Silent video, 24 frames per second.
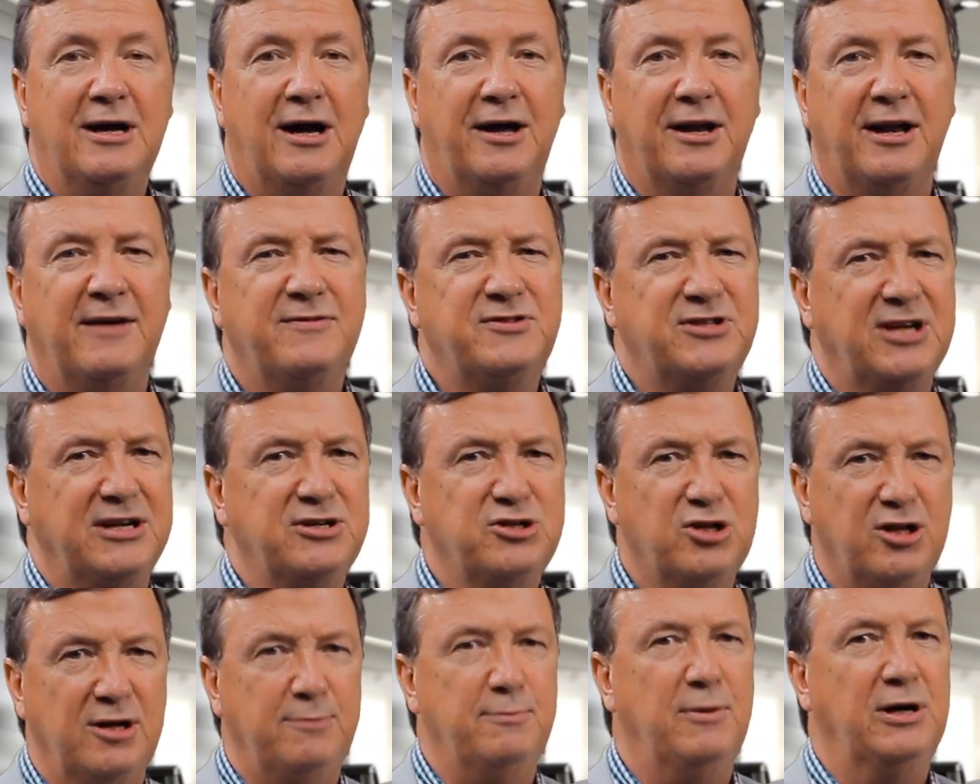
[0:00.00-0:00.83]
And I've said
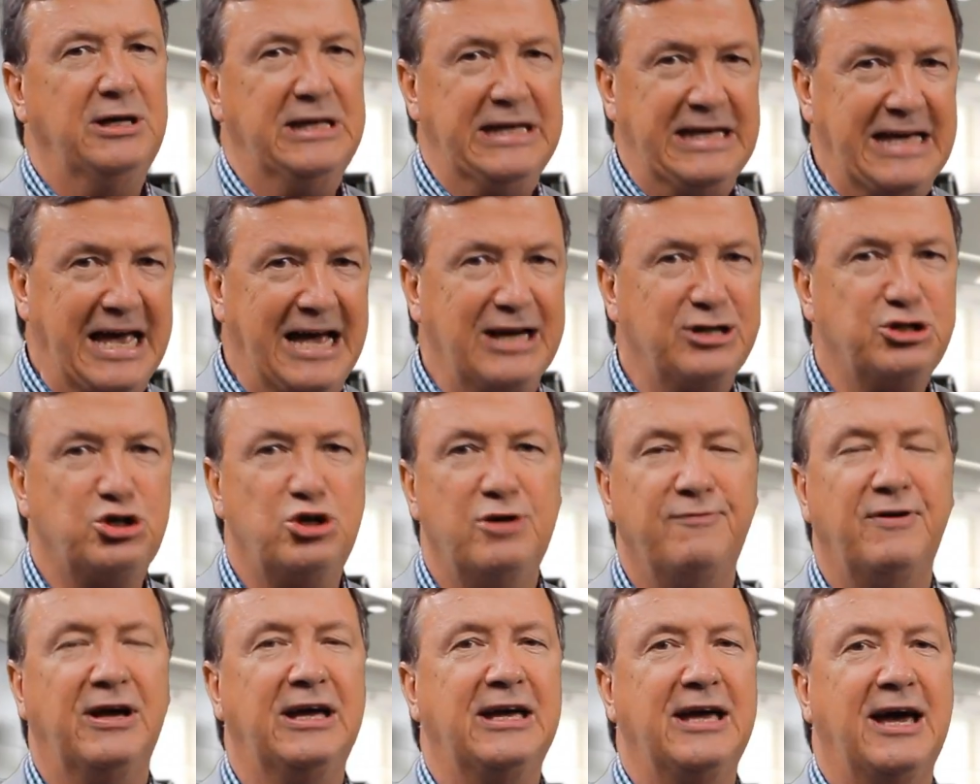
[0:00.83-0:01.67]
to them, yes,
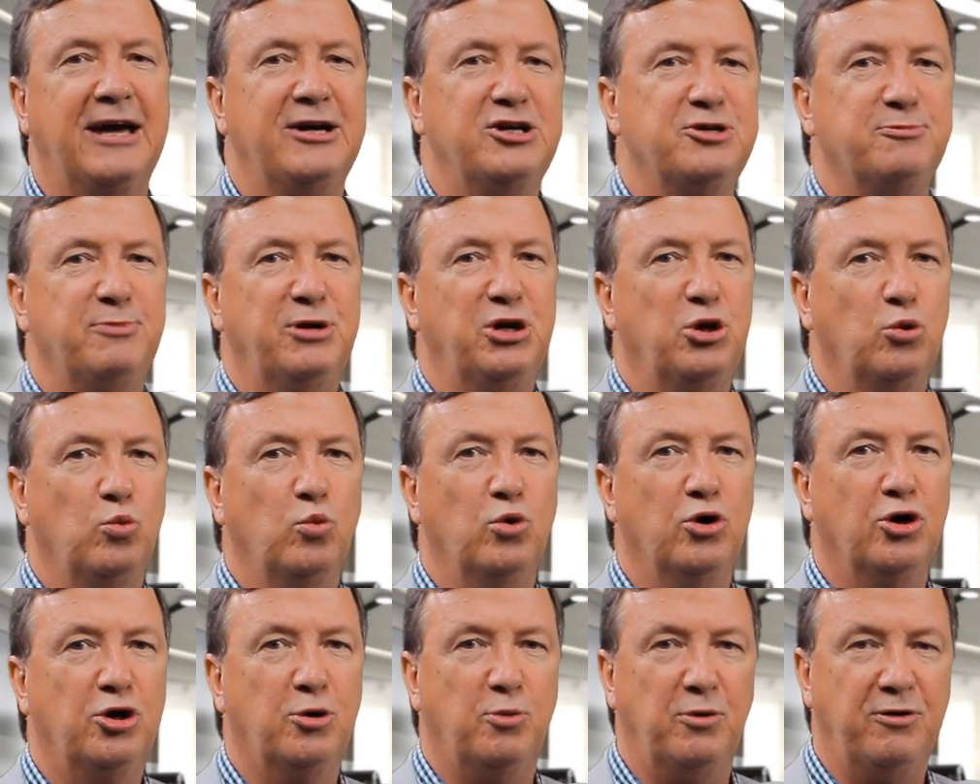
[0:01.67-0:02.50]
you've engaged me to
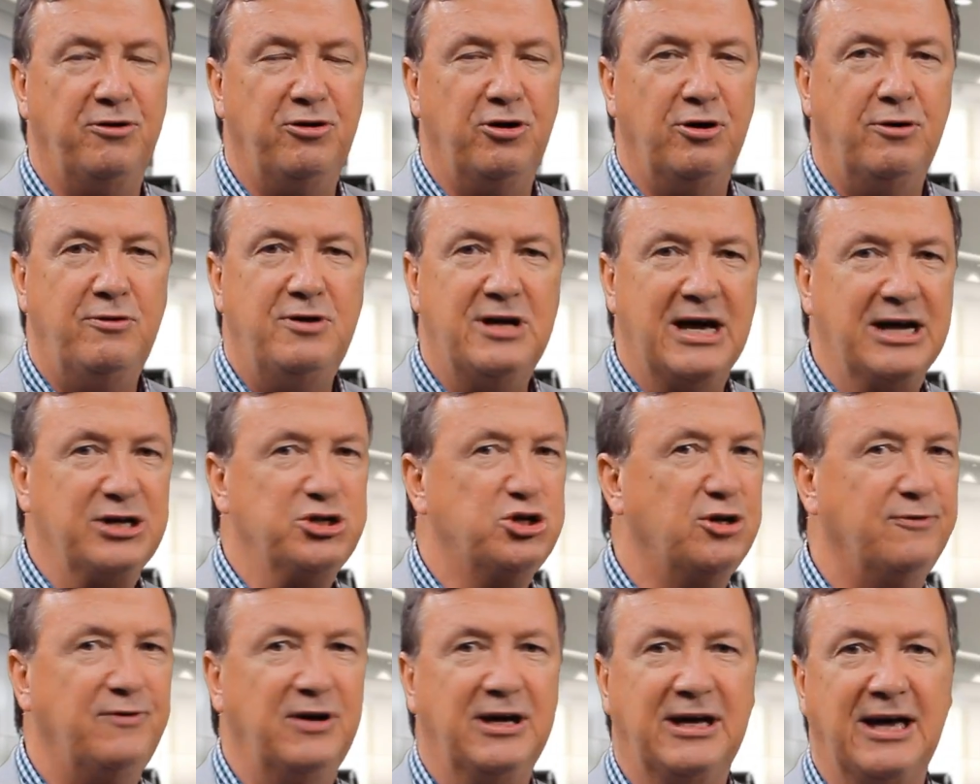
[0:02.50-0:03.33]
work with you.
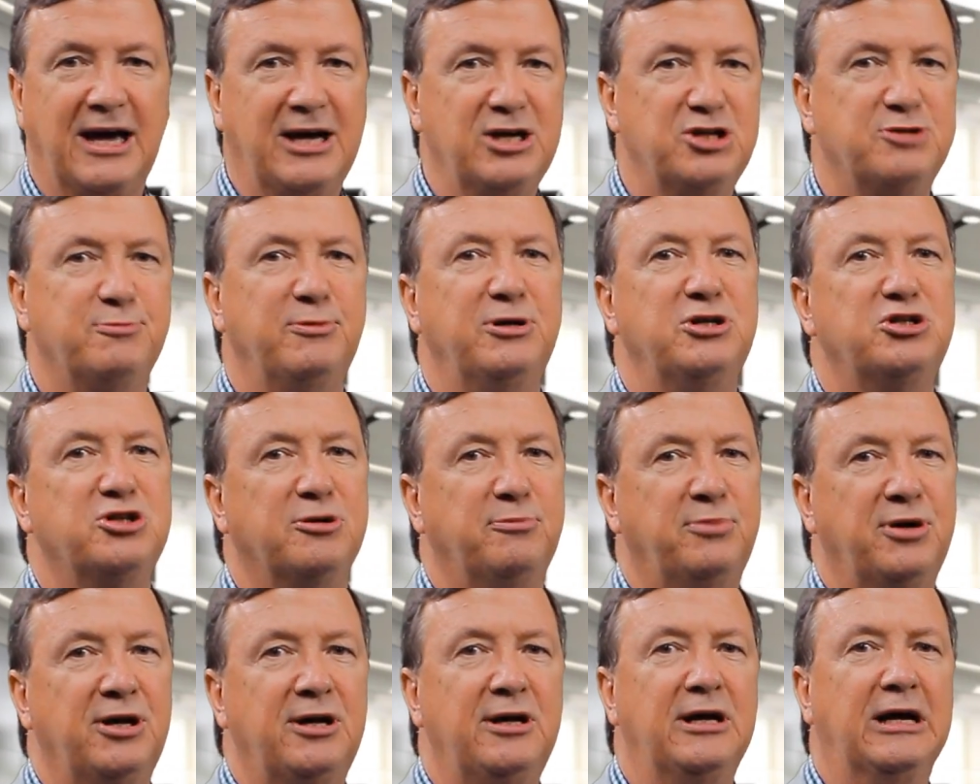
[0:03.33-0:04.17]
Yes, you've engaged me
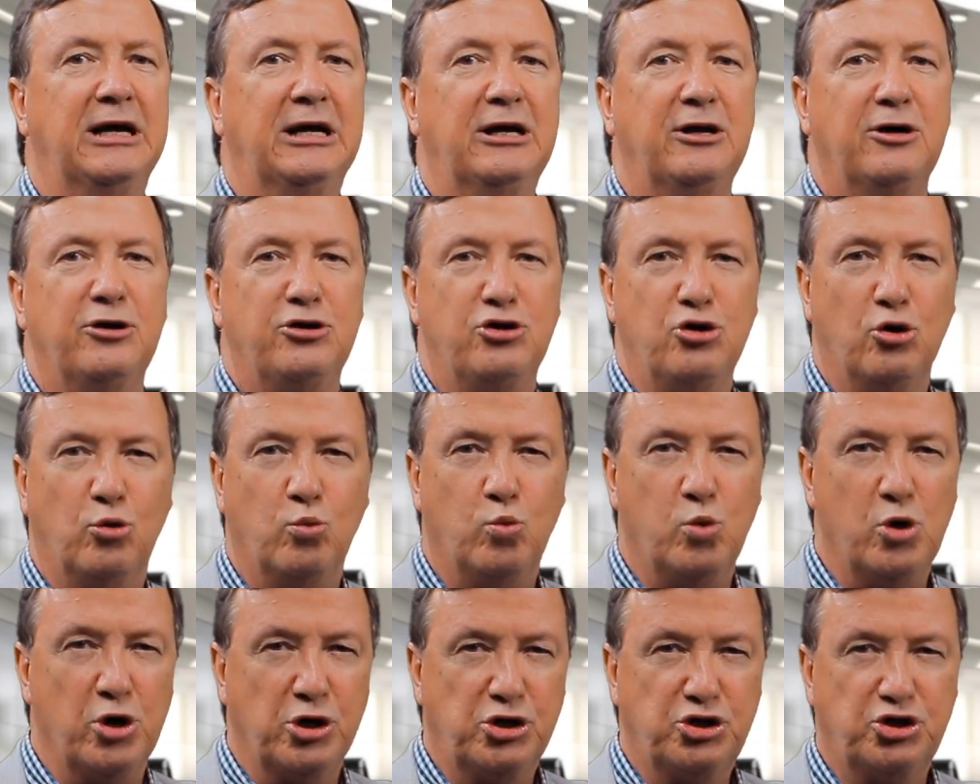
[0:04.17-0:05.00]
to be your
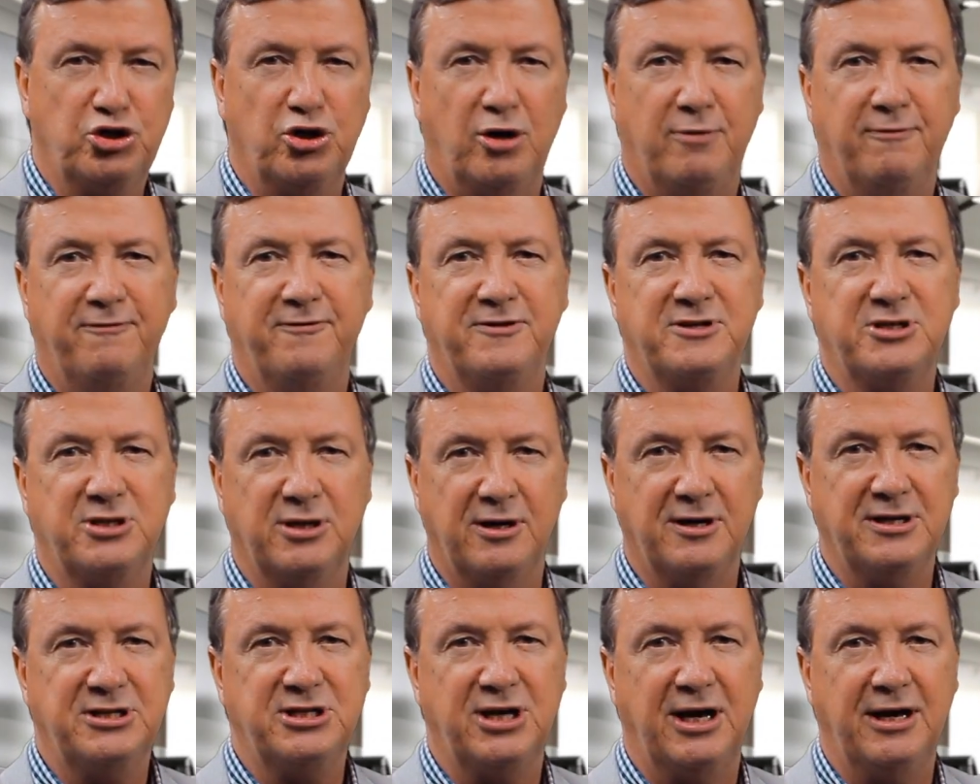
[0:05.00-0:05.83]
workshop
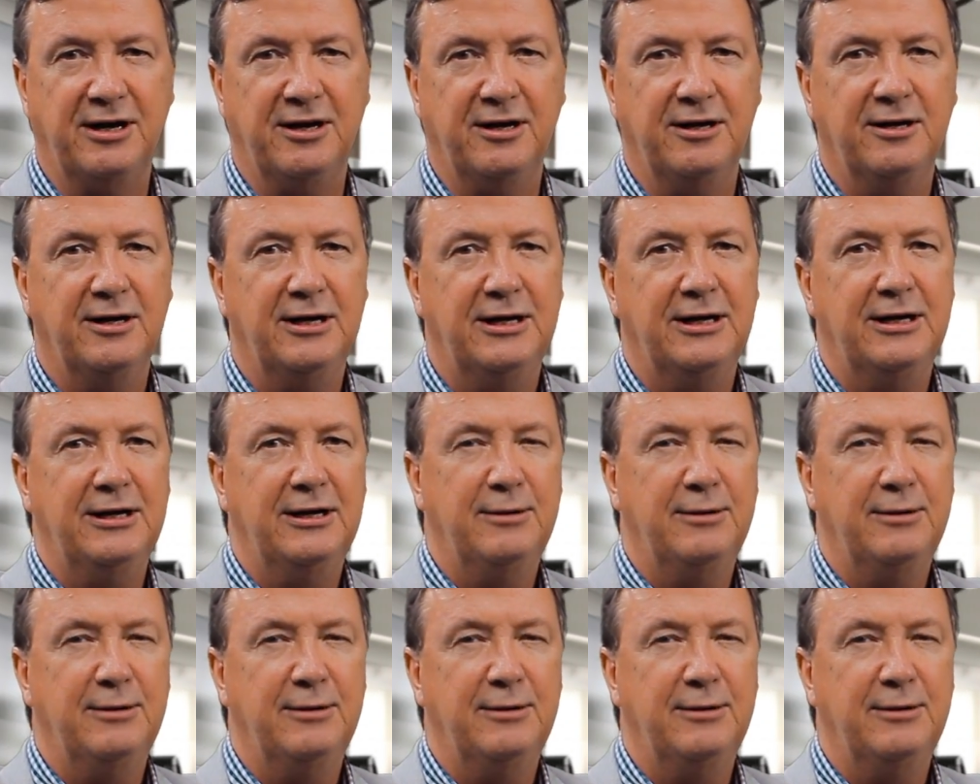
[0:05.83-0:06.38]
facilitator.